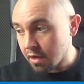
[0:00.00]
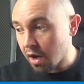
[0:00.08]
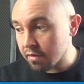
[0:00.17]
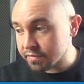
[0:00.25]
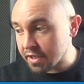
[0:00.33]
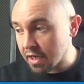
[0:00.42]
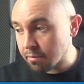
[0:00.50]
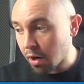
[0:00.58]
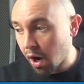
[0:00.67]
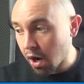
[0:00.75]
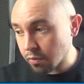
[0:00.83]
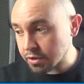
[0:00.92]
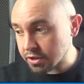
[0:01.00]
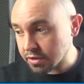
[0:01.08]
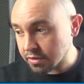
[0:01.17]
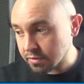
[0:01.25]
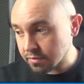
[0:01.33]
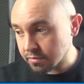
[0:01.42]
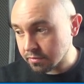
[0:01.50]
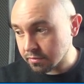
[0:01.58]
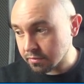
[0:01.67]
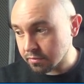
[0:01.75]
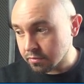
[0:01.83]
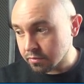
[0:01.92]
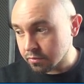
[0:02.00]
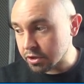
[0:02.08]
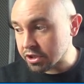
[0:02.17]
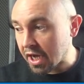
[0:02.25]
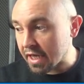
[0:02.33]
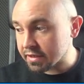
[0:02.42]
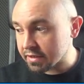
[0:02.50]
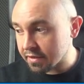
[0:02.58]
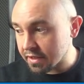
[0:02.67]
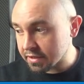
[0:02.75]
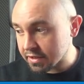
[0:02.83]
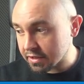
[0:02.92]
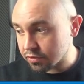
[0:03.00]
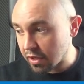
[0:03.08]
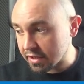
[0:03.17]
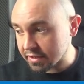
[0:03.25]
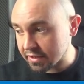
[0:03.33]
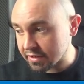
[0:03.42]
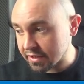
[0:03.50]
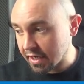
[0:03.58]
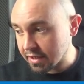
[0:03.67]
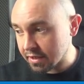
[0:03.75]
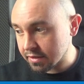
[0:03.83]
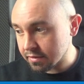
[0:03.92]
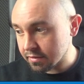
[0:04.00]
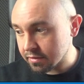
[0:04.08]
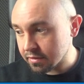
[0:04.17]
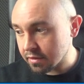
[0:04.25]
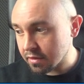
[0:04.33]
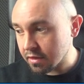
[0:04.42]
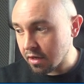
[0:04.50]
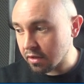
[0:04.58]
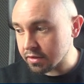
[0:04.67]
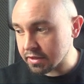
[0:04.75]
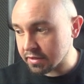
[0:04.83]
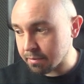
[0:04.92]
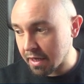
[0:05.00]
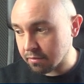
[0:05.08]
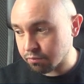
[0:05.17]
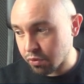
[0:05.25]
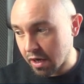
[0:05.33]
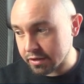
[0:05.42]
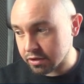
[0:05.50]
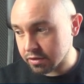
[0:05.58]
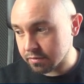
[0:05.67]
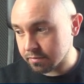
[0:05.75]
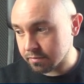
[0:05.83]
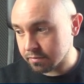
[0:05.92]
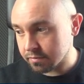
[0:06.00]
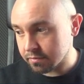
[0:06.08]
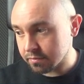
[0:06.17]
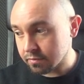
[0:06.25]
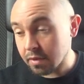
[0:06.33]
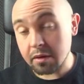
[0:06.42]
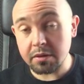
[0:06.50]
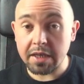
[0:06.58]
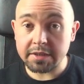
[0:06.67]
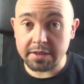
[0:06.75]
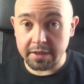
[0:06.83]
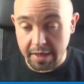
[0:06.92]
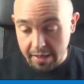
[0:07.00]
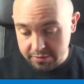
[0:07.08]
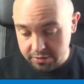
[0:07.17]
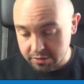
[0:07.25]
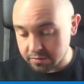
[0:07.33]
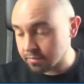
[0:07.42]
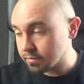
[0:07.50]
of name origin, which has this address inside it, on its main branch. Now let's hit enter.